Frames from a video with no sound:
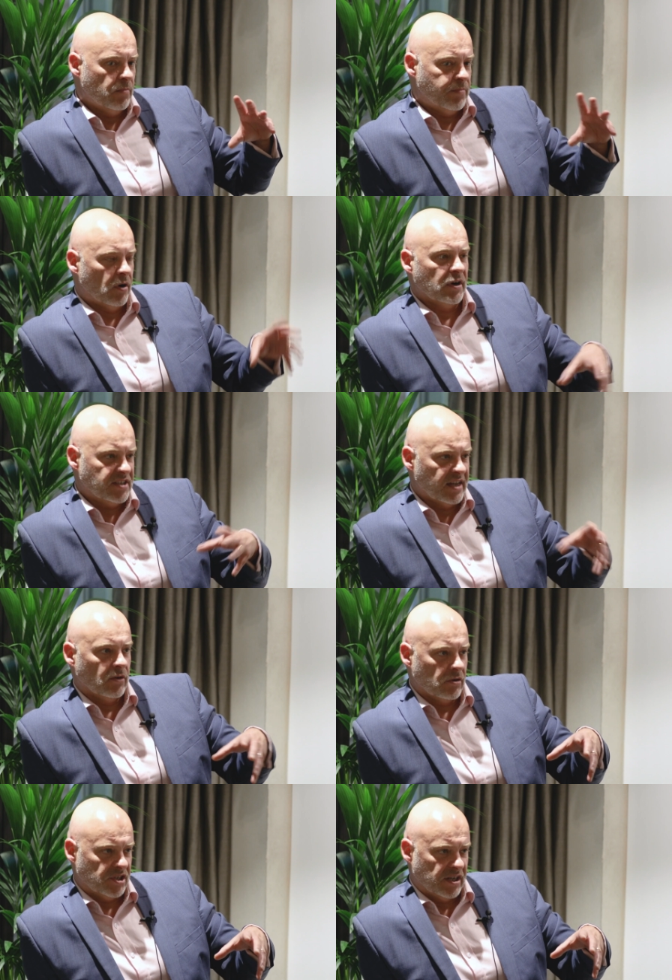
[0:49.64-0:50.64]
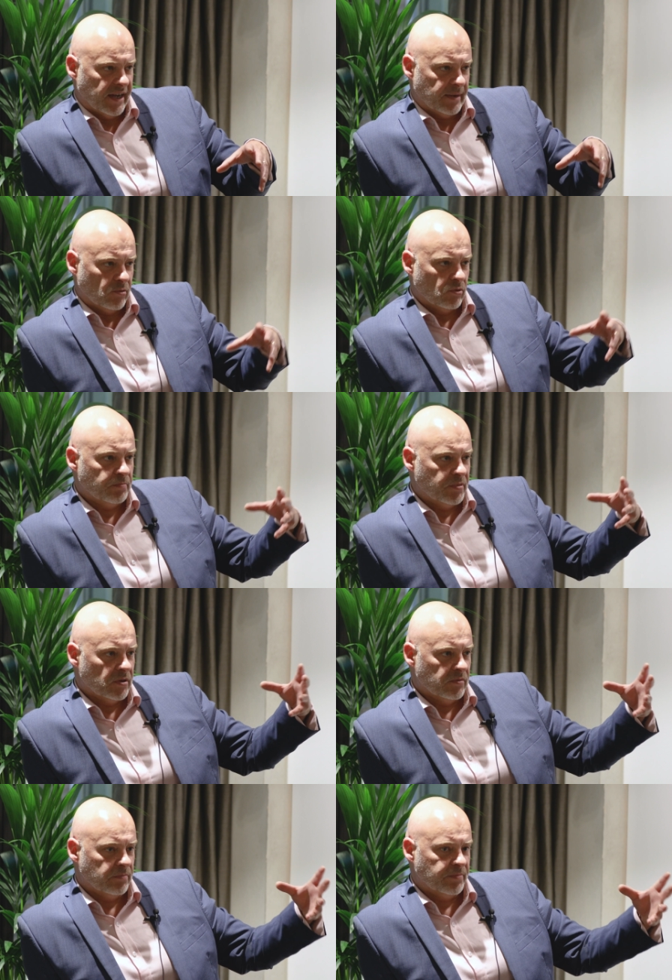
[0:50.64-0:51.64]
partly technology enabled,
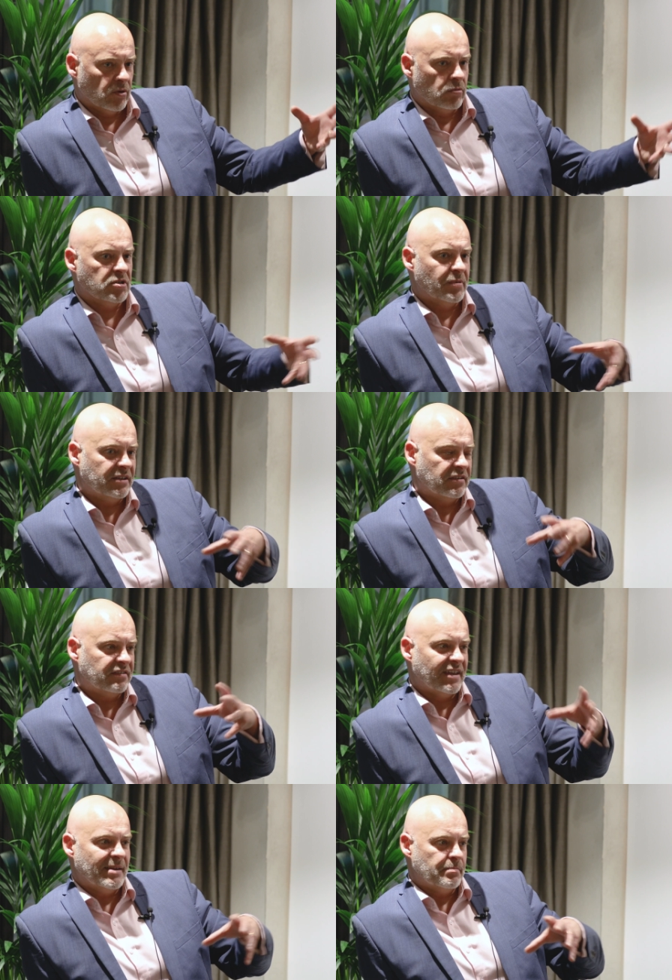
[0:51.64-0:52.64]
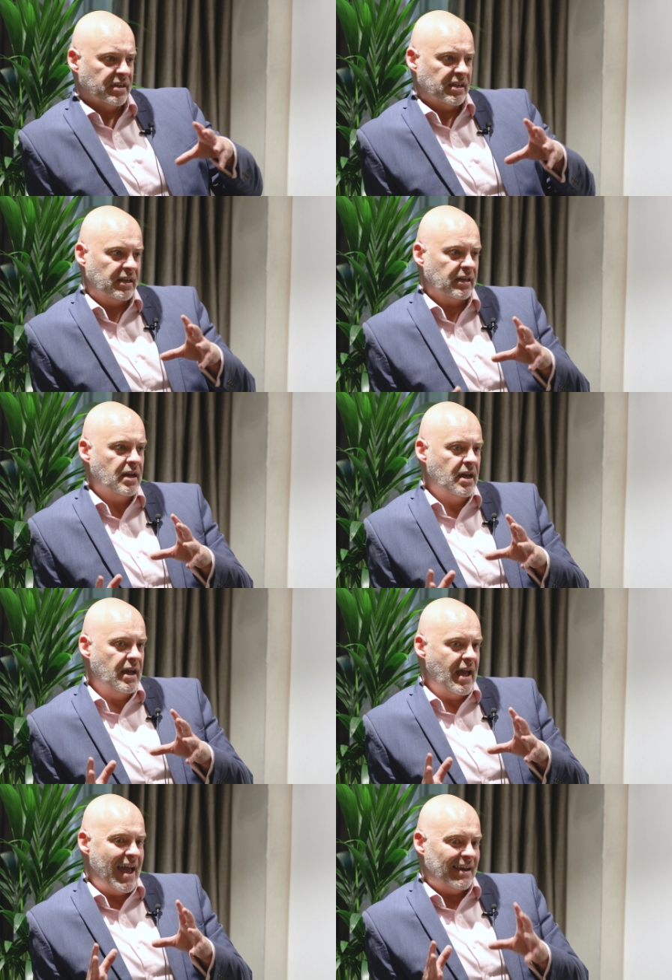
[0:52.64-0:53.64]
but ultimately the theme being
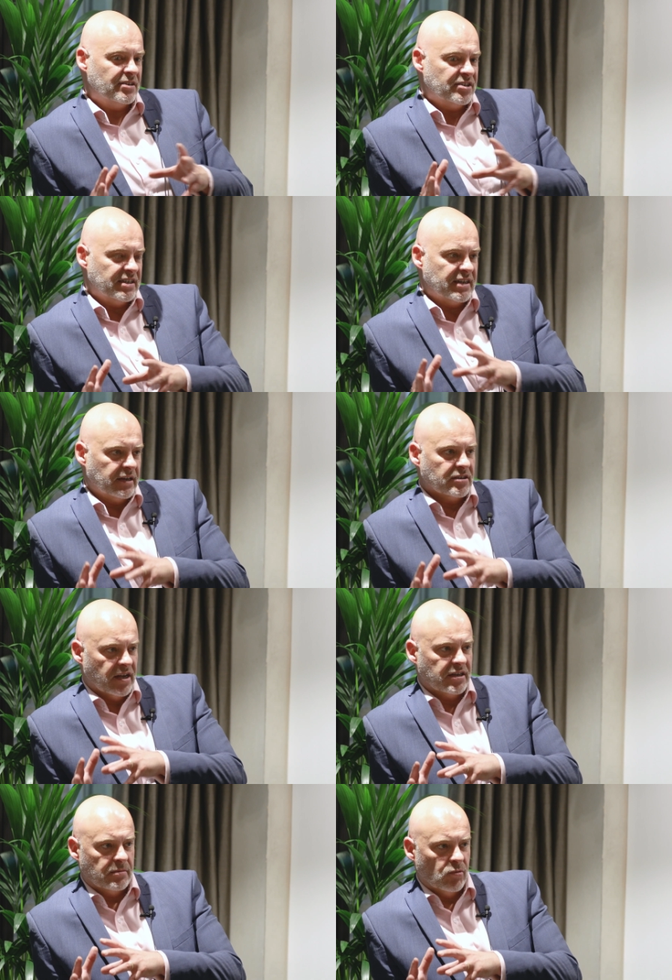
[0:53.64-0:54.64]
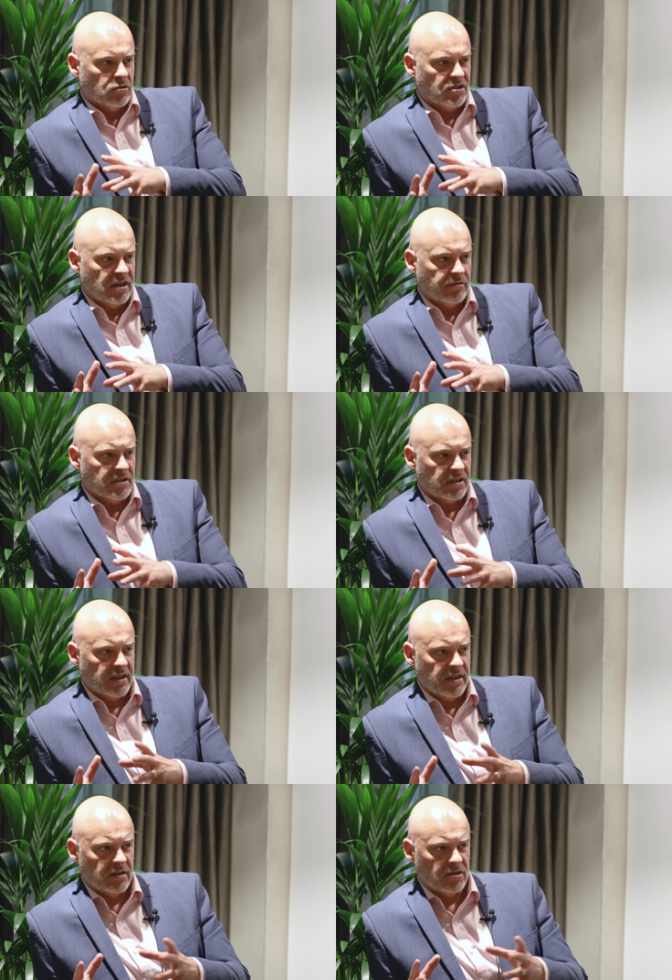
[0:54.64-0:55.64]
L&D getting taken more
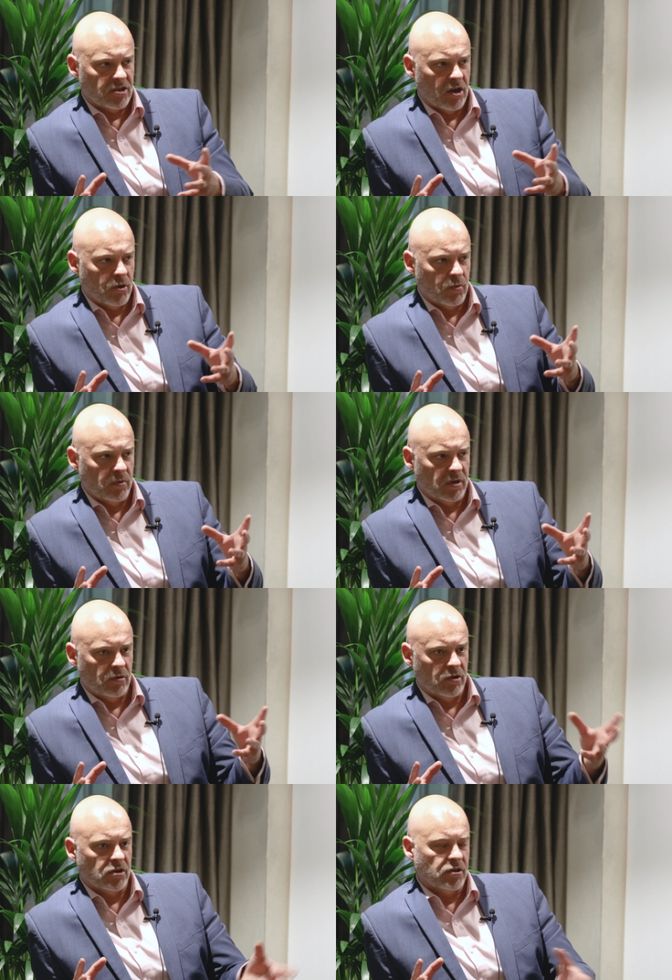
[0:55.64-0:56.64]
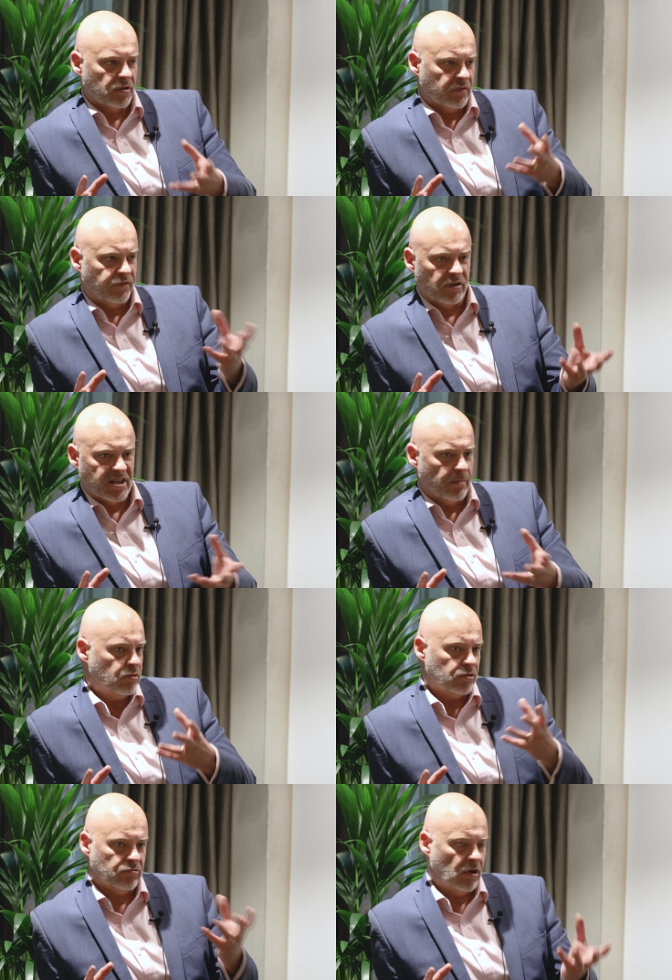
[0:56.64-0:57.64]
seriously. So you look at, for
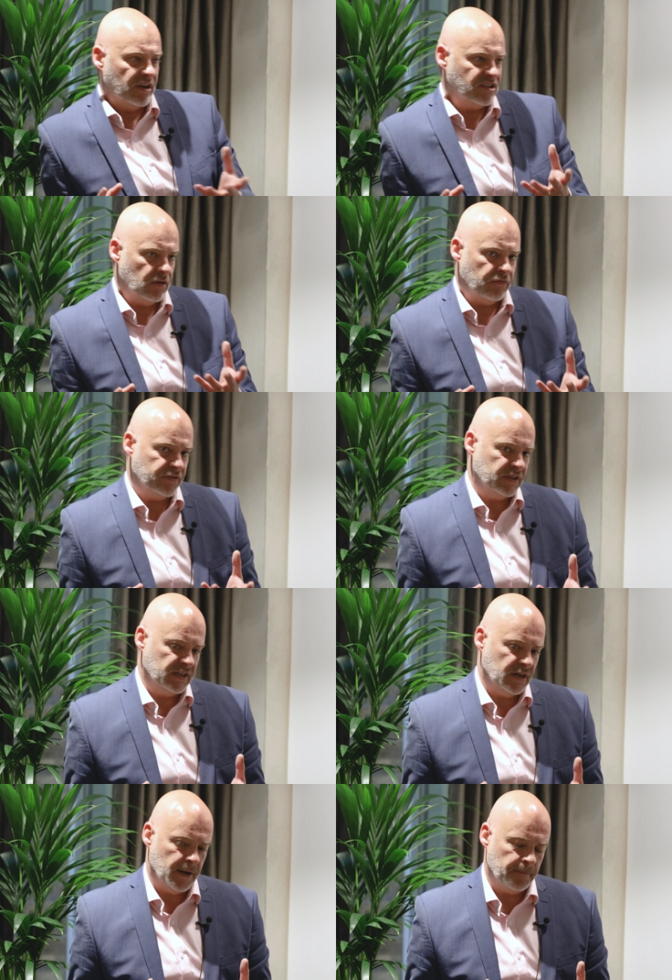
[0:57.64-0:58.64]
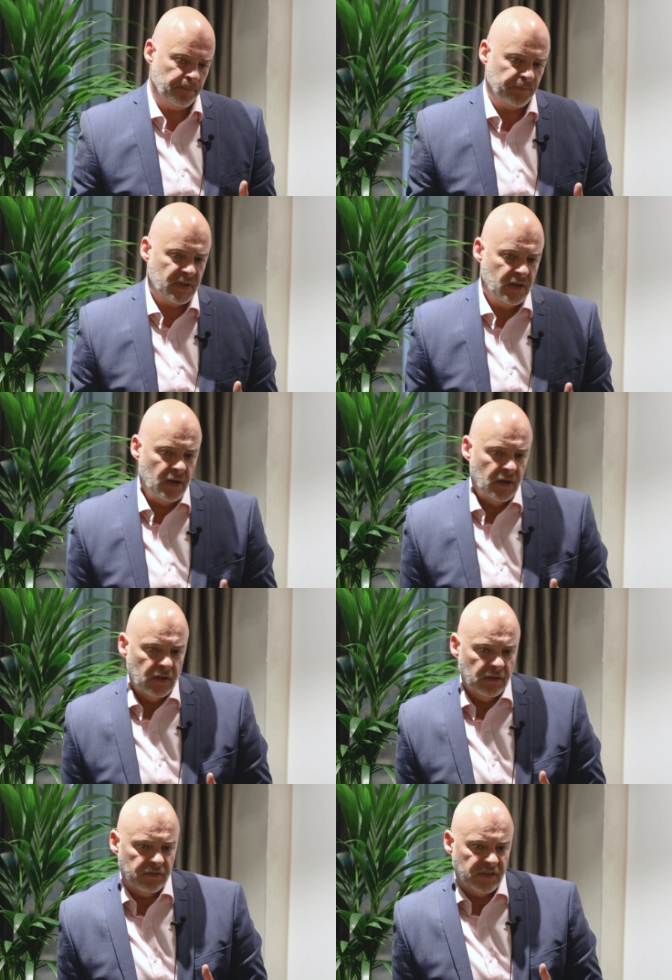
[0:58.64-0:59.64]
example, the rise of the
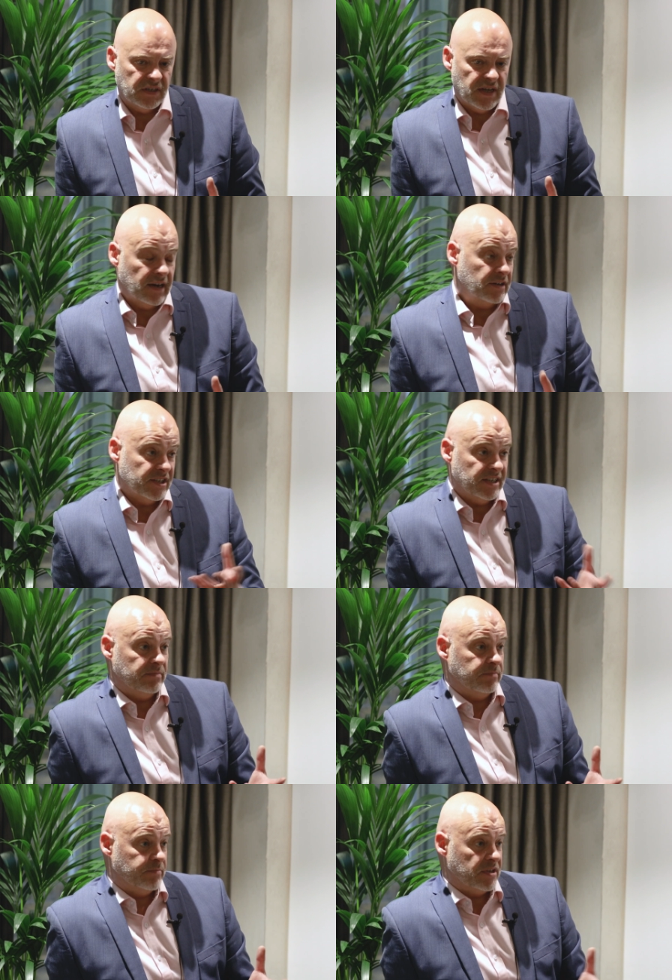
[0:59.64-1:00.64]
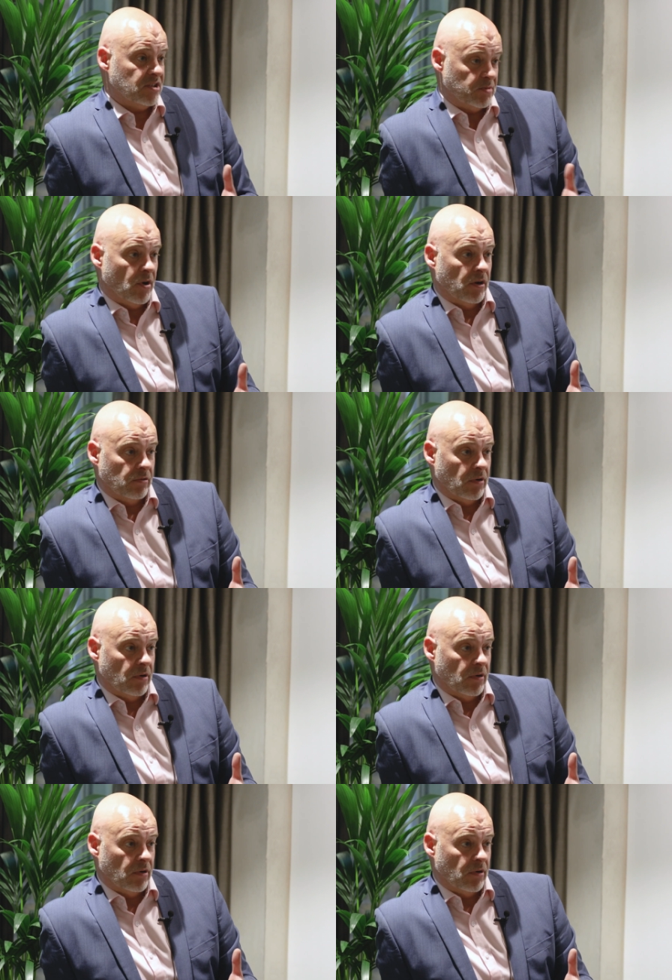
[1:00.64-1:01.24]
L&D business partner